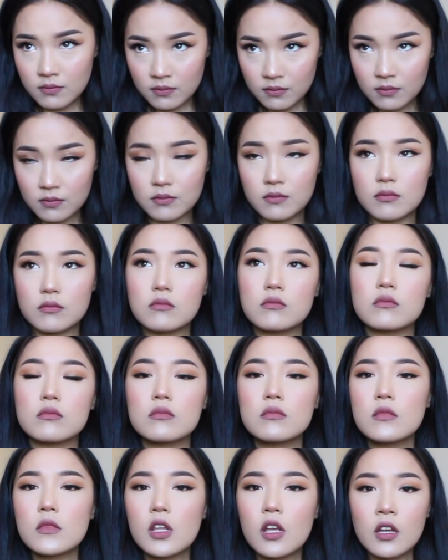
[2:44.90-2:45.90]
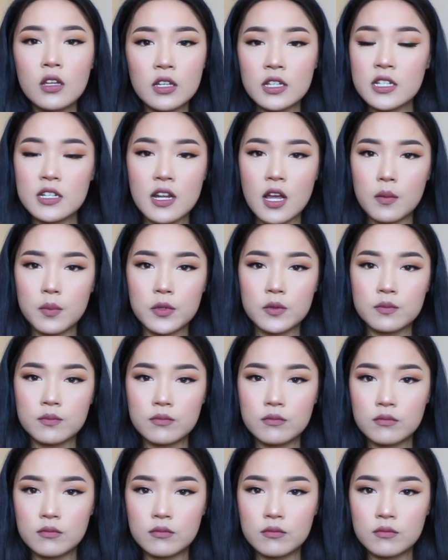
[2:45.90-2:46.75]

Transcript: it didn't happen.